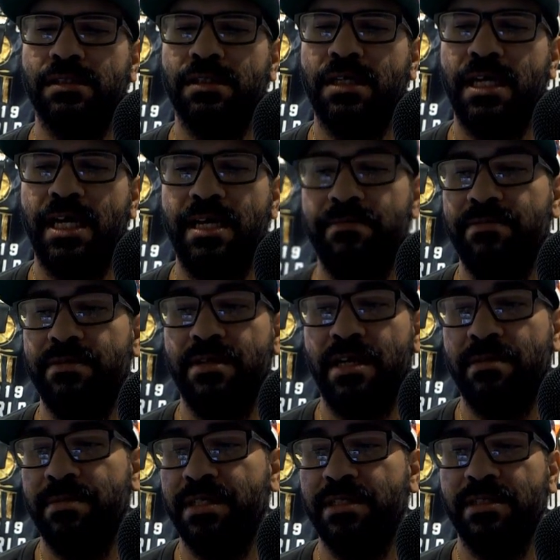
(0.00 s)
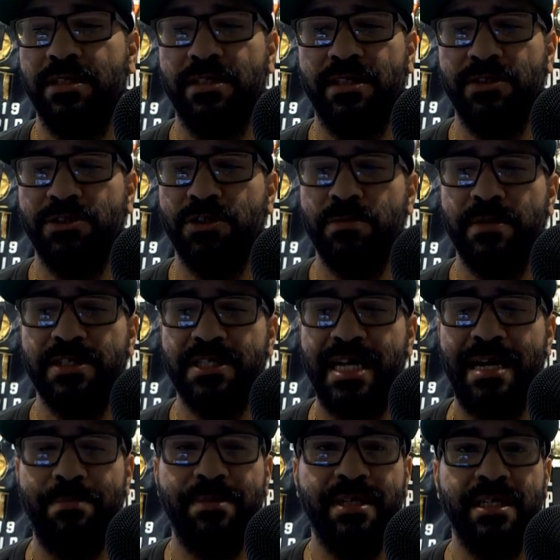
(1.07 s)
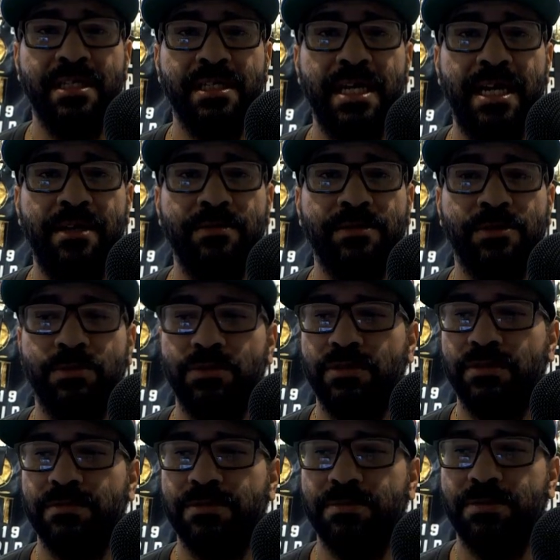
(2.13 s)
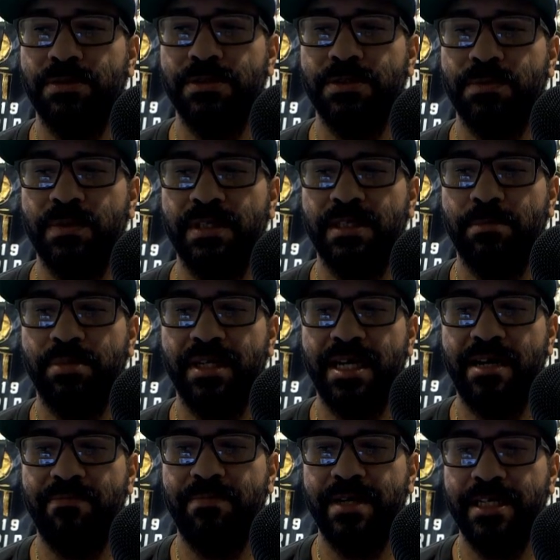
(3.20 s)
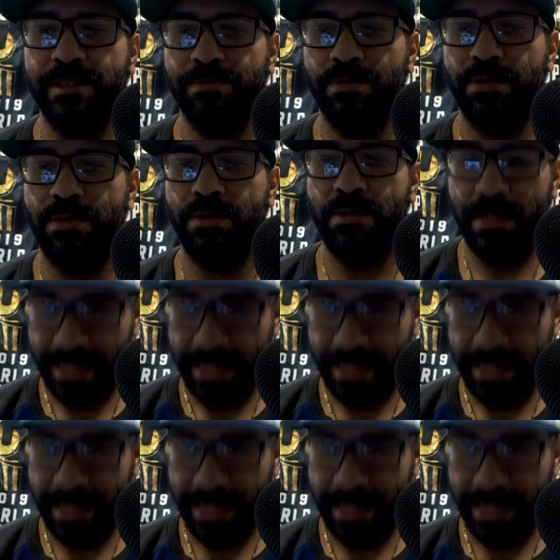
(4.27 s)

There's so much happening now in the world of sports with the playoff baseball